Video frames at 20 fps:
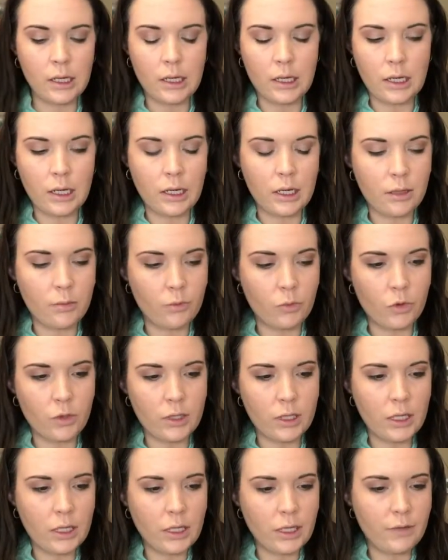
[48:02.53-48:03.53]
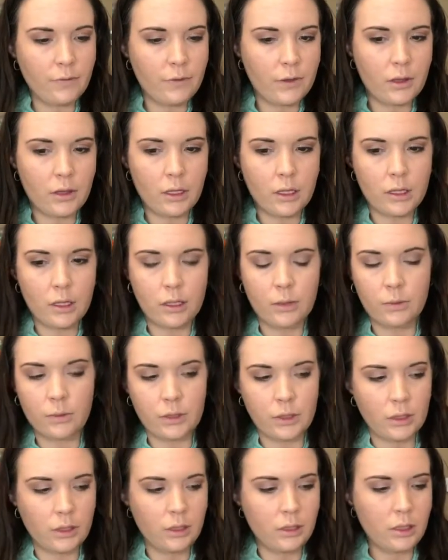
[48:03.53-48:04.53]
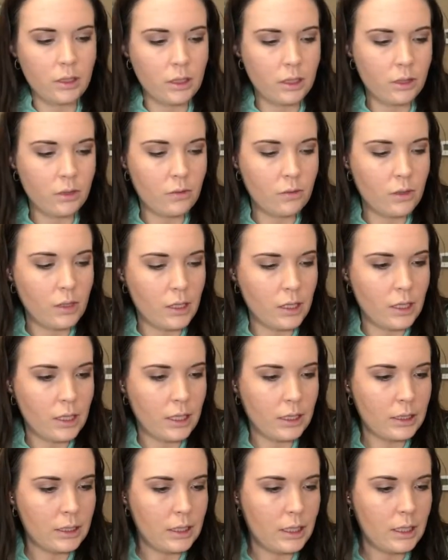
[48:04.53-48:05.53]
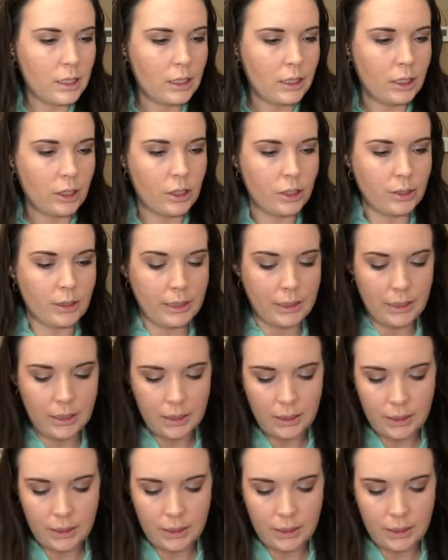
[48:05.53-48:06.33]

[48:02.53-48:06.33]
Um, more than I even thought I would. So that's interesting.